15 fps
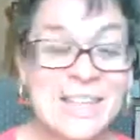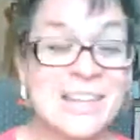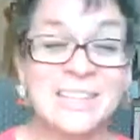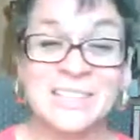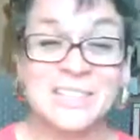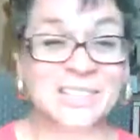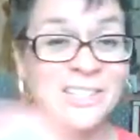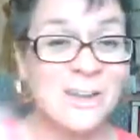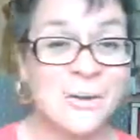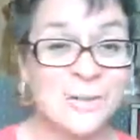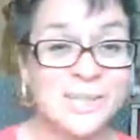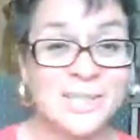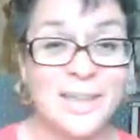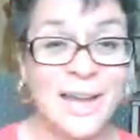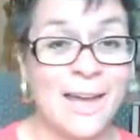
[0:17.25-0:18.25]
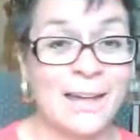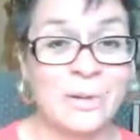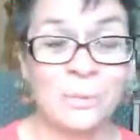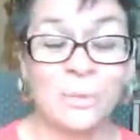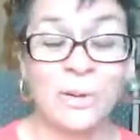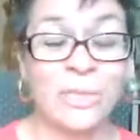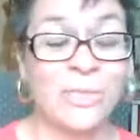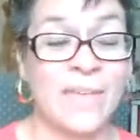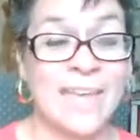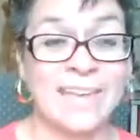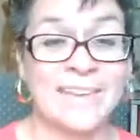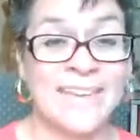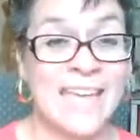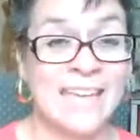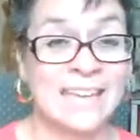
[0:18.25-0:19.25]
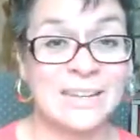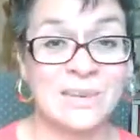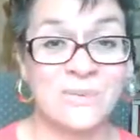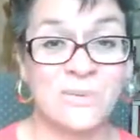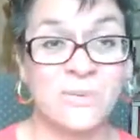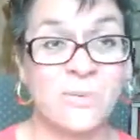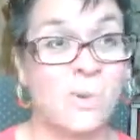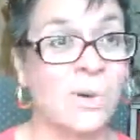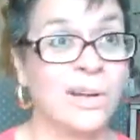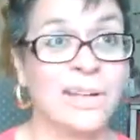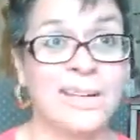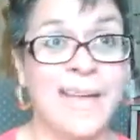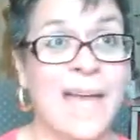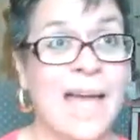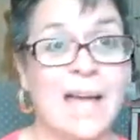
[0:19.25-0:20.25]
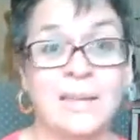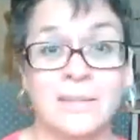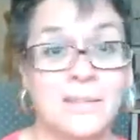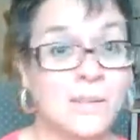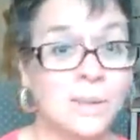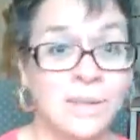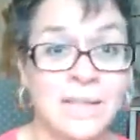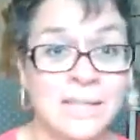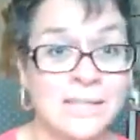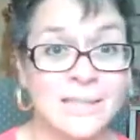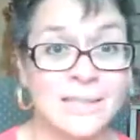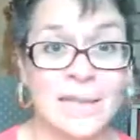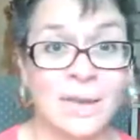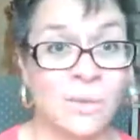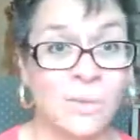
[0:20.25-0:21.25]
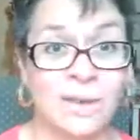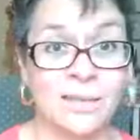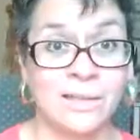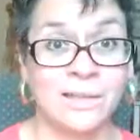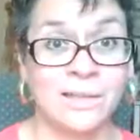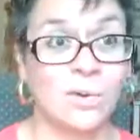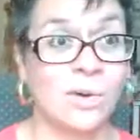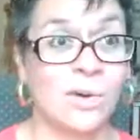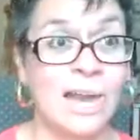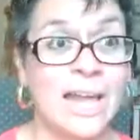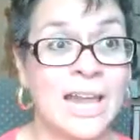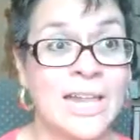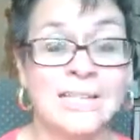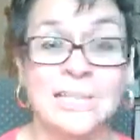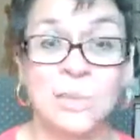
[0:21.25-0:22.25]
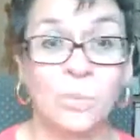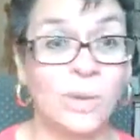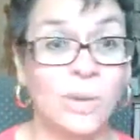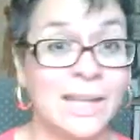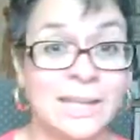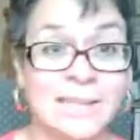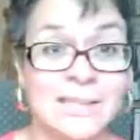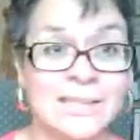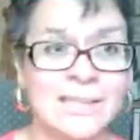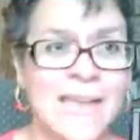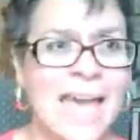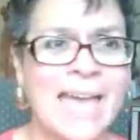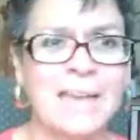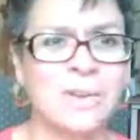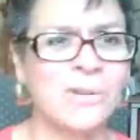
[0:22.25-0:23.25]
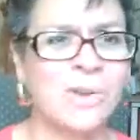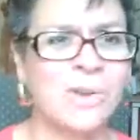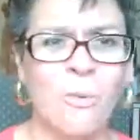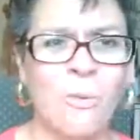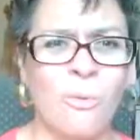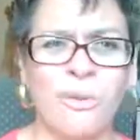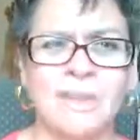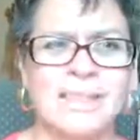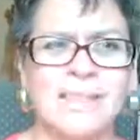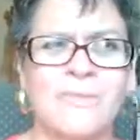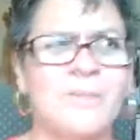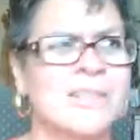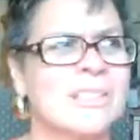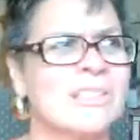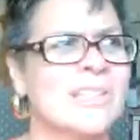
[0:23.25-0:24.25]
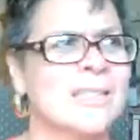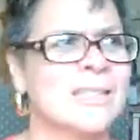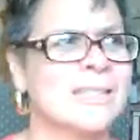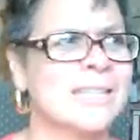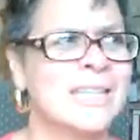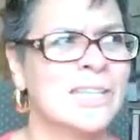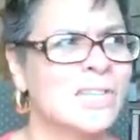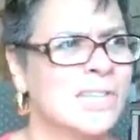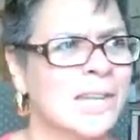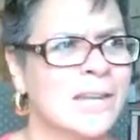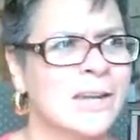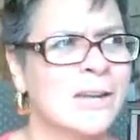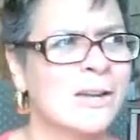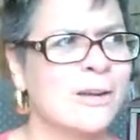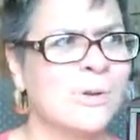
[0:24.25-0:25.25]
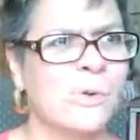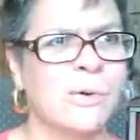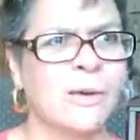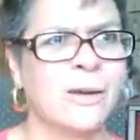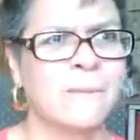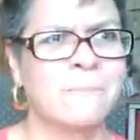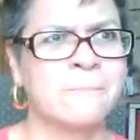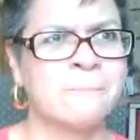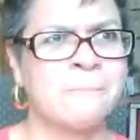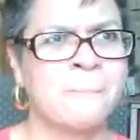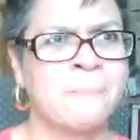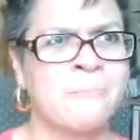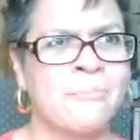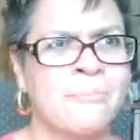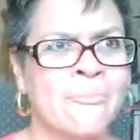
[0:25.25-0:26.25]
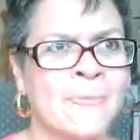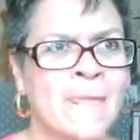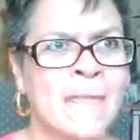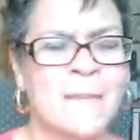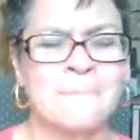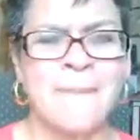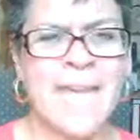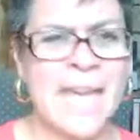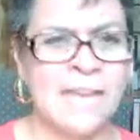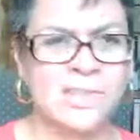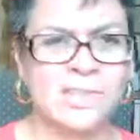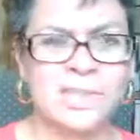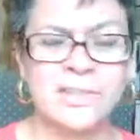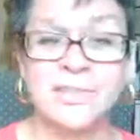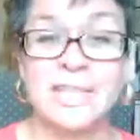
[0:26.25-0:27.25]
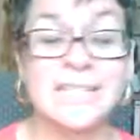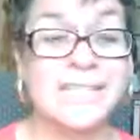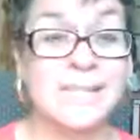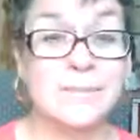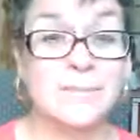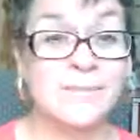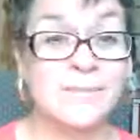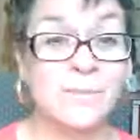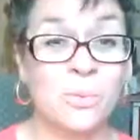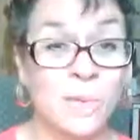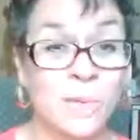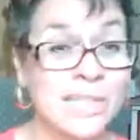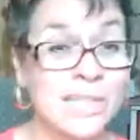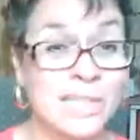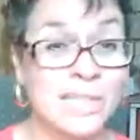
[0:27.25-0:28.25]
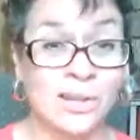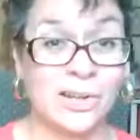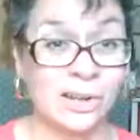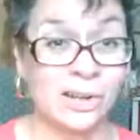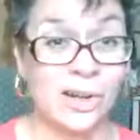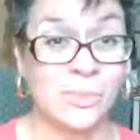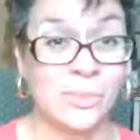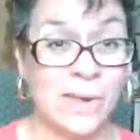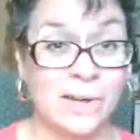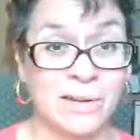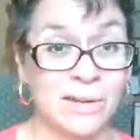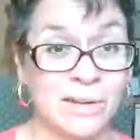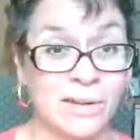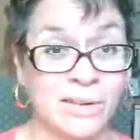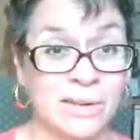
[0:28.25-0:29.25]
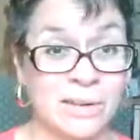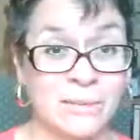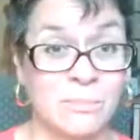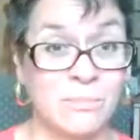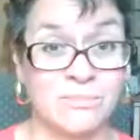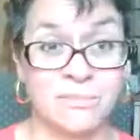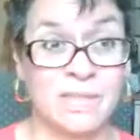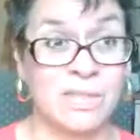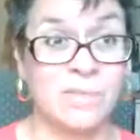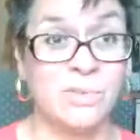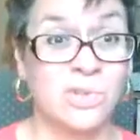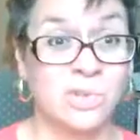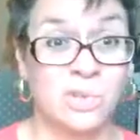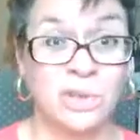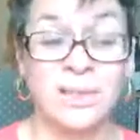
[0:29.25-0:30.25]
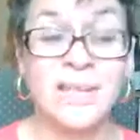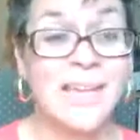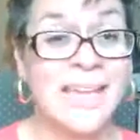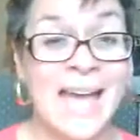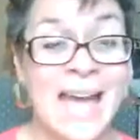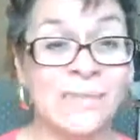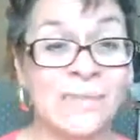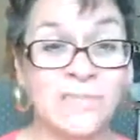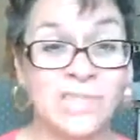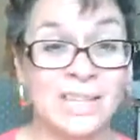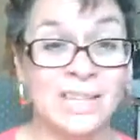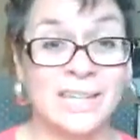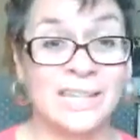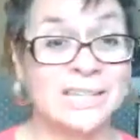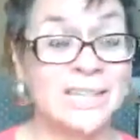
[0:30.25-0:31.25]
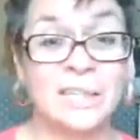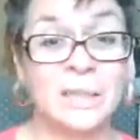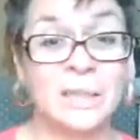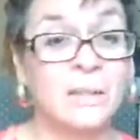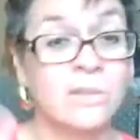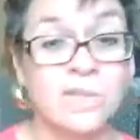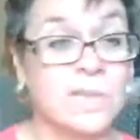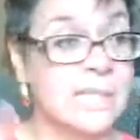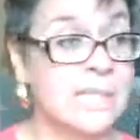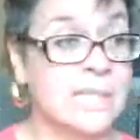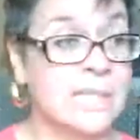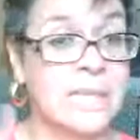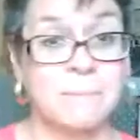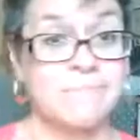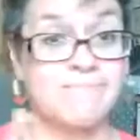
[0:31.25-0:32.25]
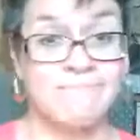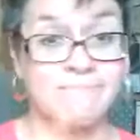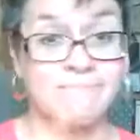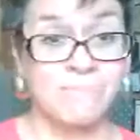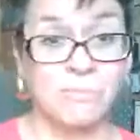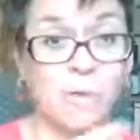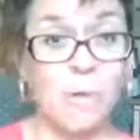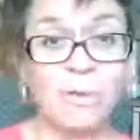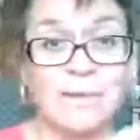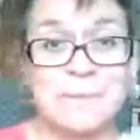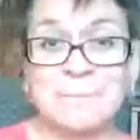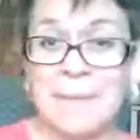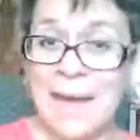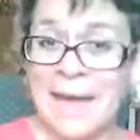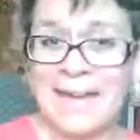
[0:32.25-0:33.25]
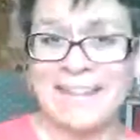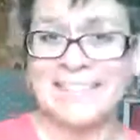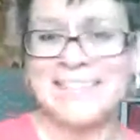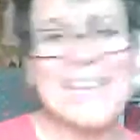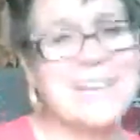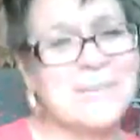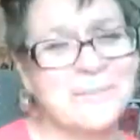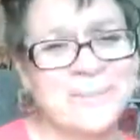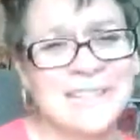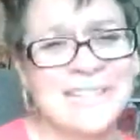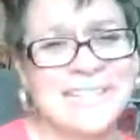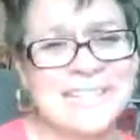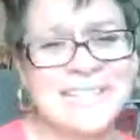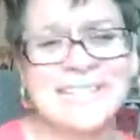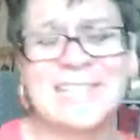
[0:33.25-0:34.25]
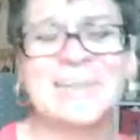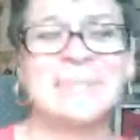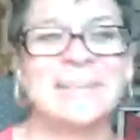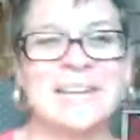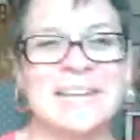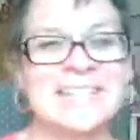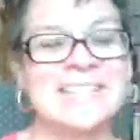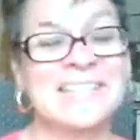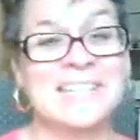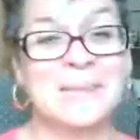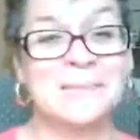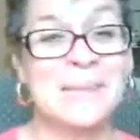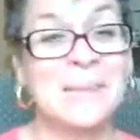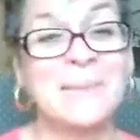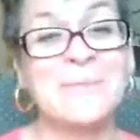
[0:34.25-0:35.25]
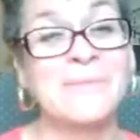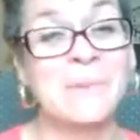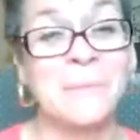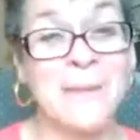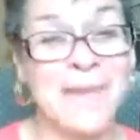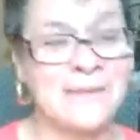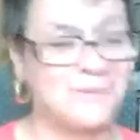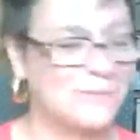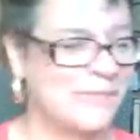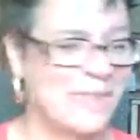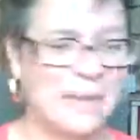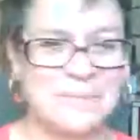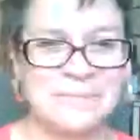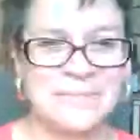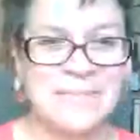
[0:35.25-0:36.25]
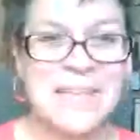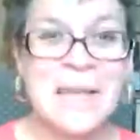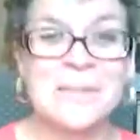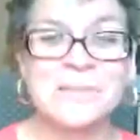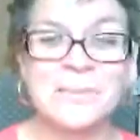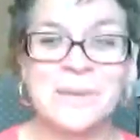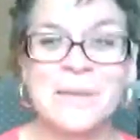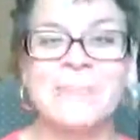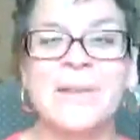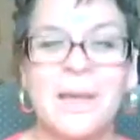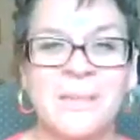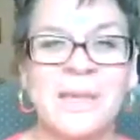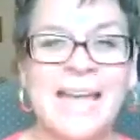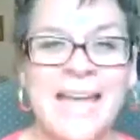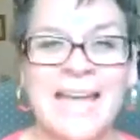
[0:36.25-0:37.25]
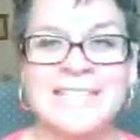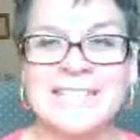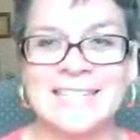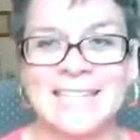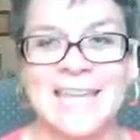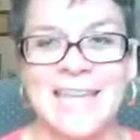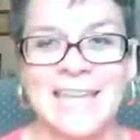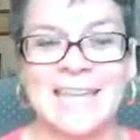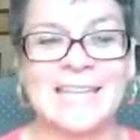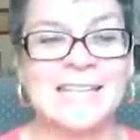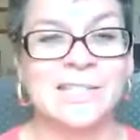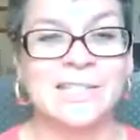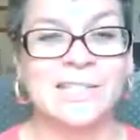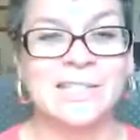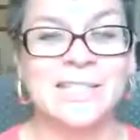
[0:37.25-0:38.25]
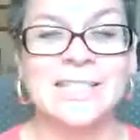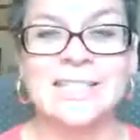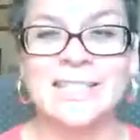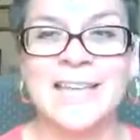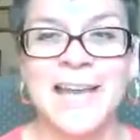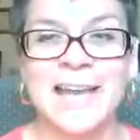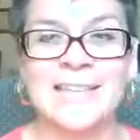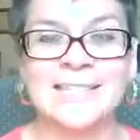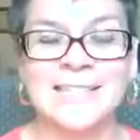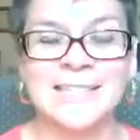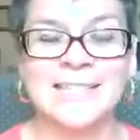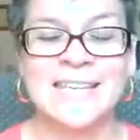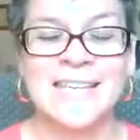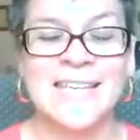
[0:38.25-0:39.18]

So done with that negative 40 odd degrees that it was and crazy winds. I don't know if it's just this year or in past years. It seems even windier around here than usual. I have chickens, and the little chickens keep rolling by. It's kind of funny to see, but at the same time, I feel bad for them. So what I'm coming on today is to discuss